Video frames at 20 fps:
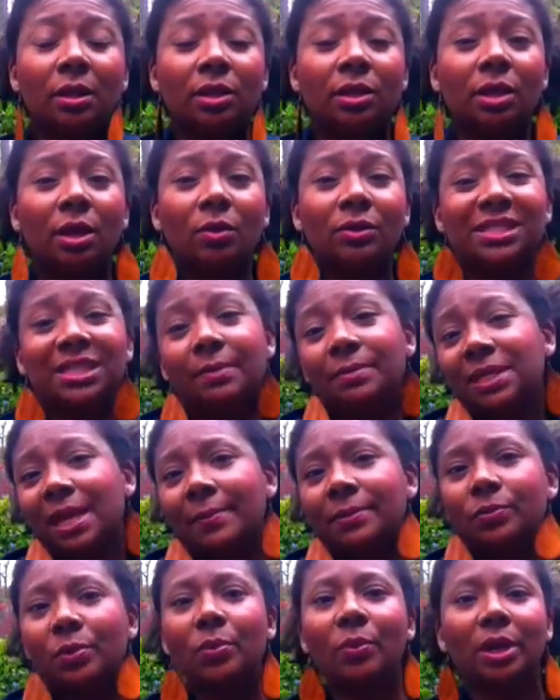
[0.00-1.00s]
You know,
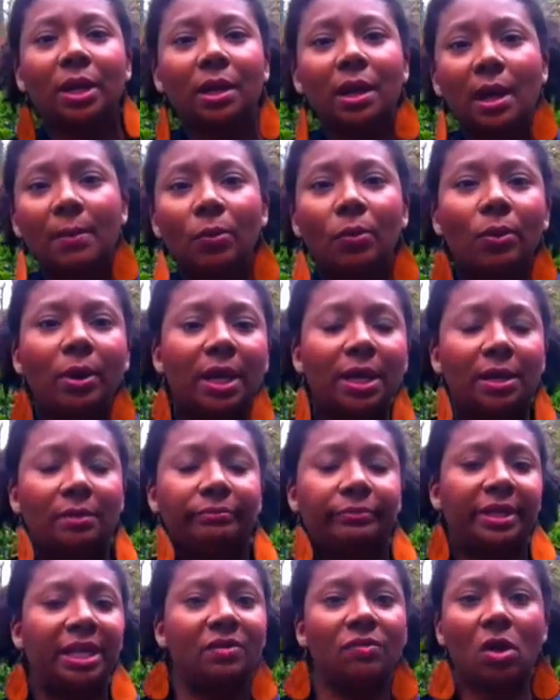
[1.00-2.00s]
sometimes we want to come on
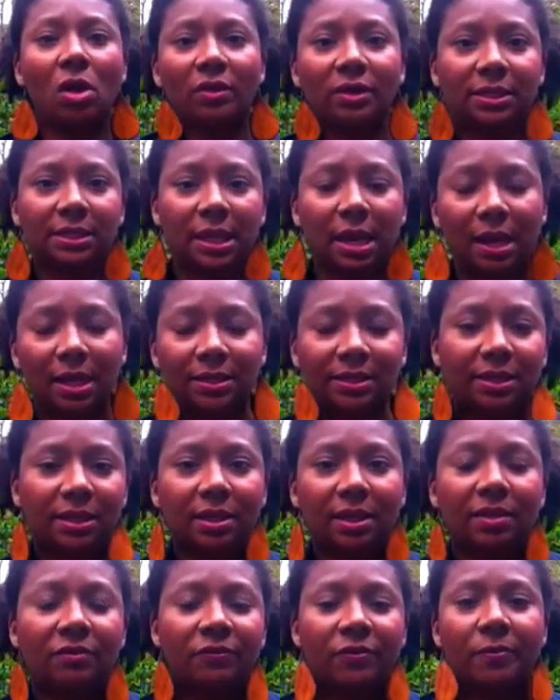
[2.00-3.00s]
and give all this
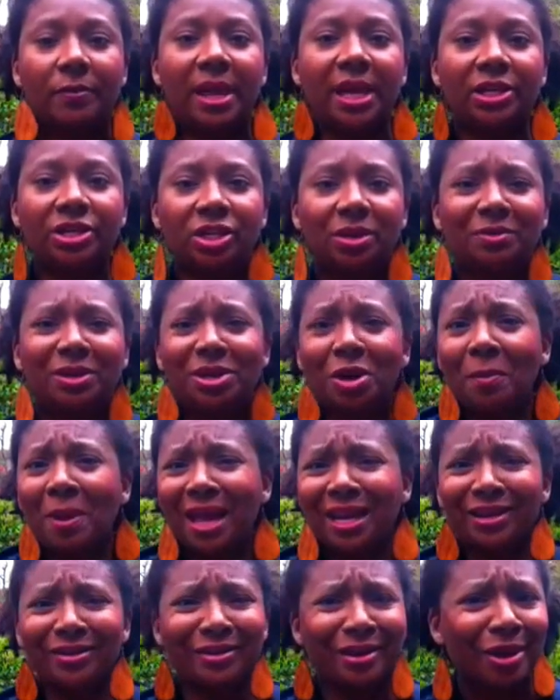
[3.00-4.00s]
content and information, but
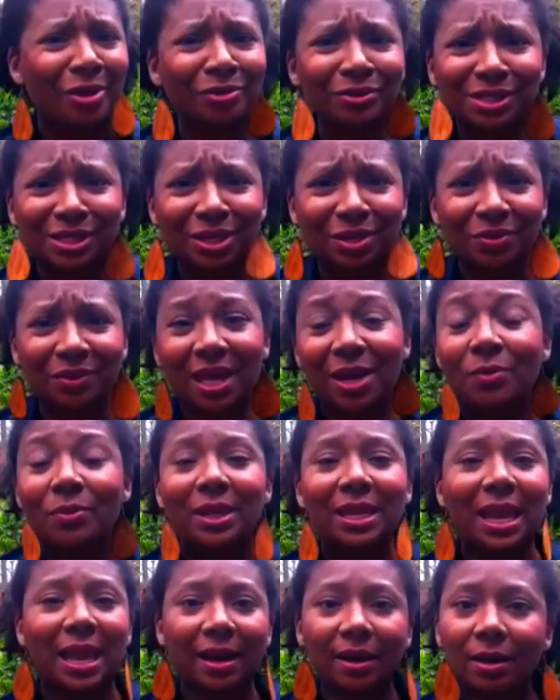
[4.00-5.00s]
nobody knows you. They
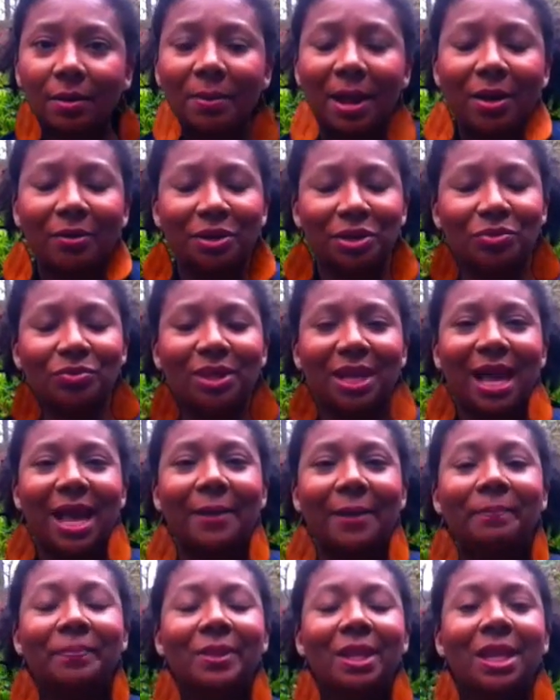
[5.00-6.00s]
don't care about you
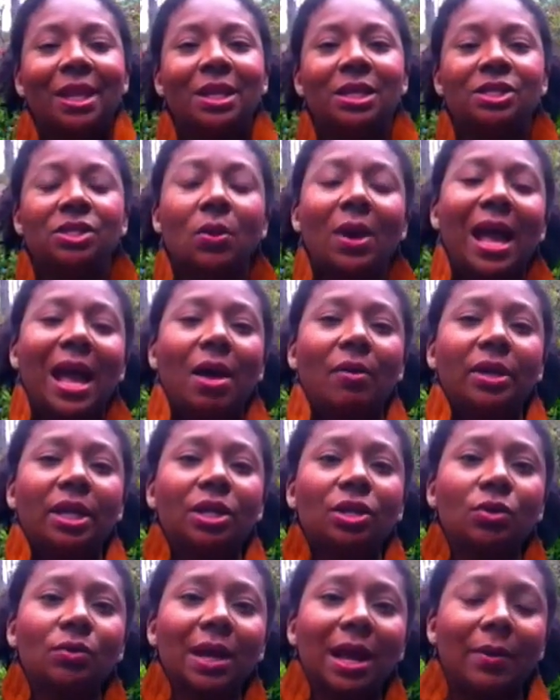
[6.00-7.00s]
yet. So how
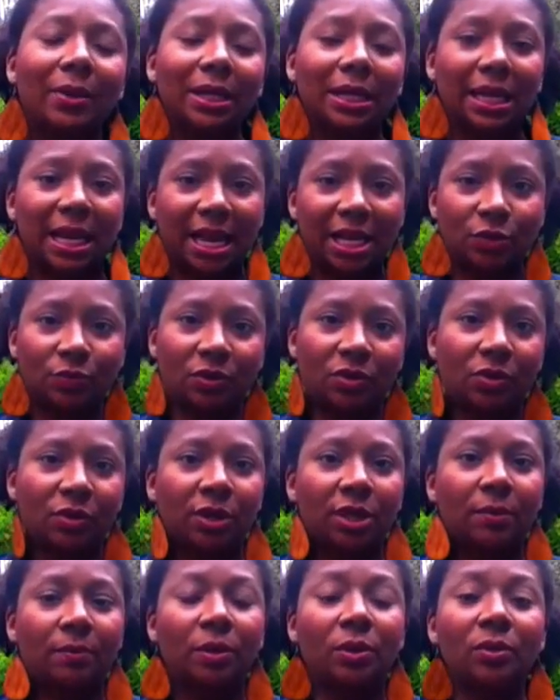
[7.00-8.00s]
can you now engage with your
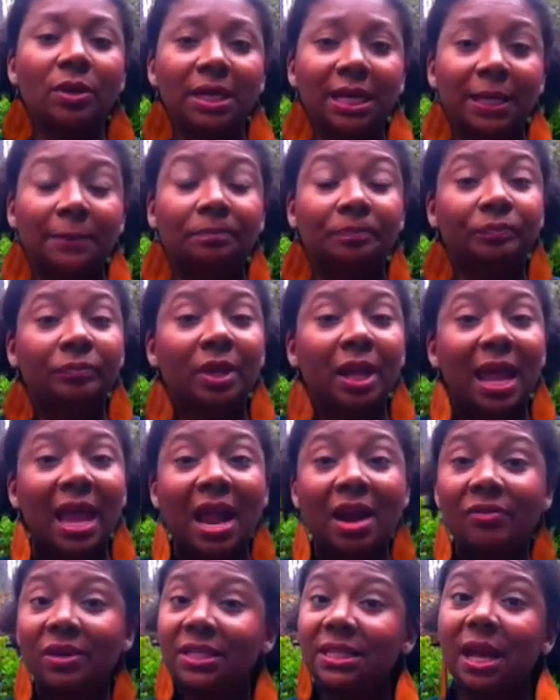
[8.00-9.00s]
community?
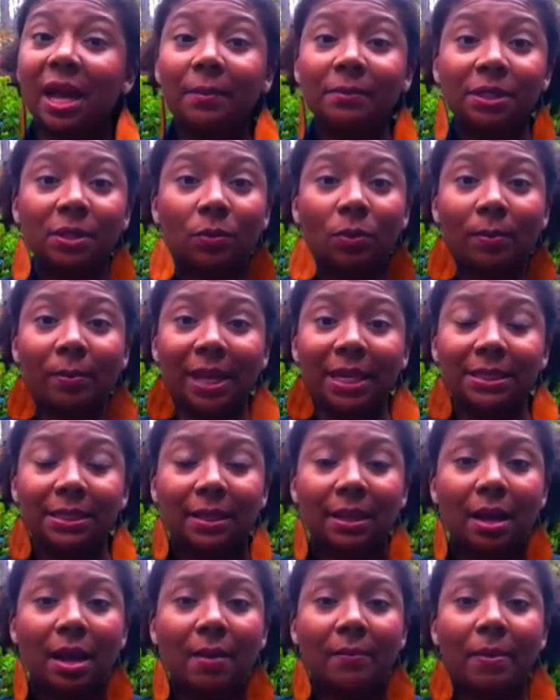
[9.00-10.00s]
Every time someone makes a
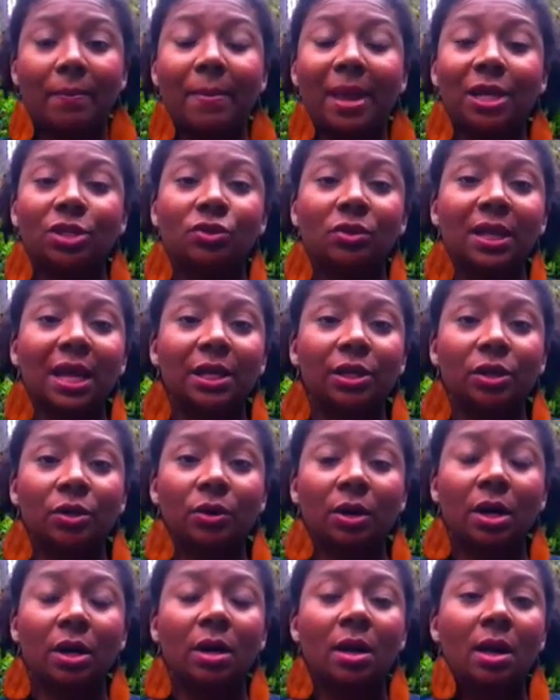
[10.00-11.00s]
comment, make sure that
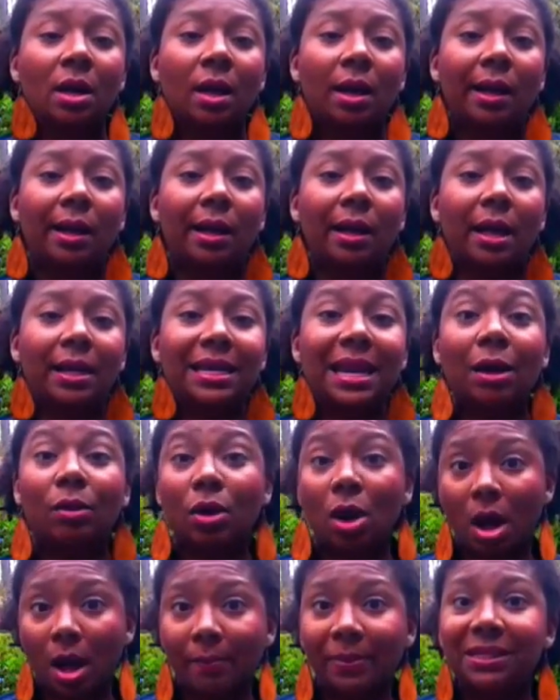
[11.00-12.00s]
you're now
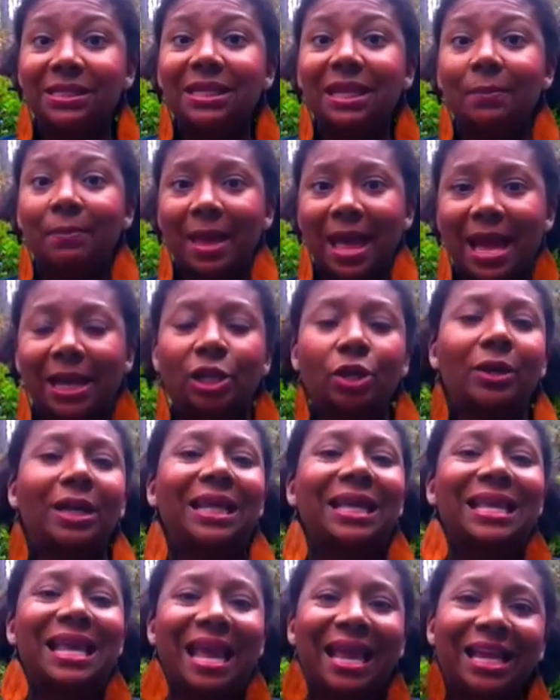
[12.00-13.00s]
commenting back. You're
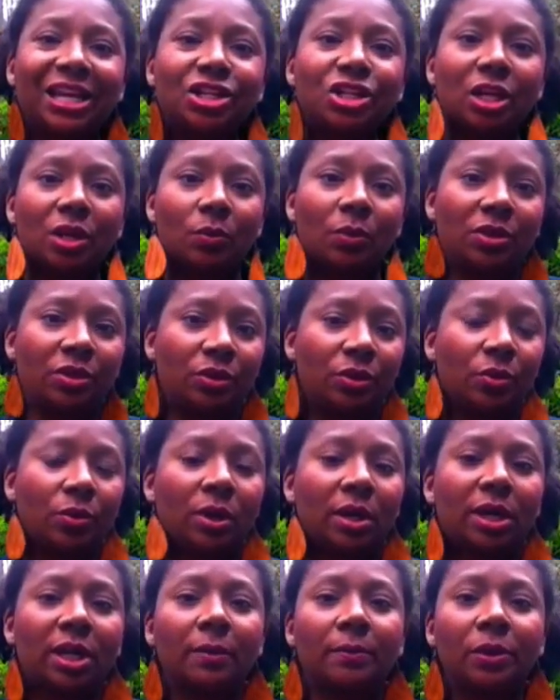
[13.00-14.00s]
engaging with
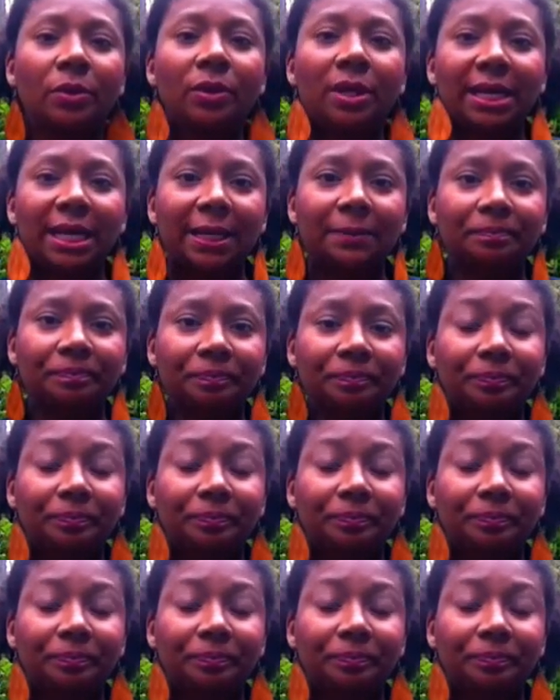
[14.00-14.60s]
your community.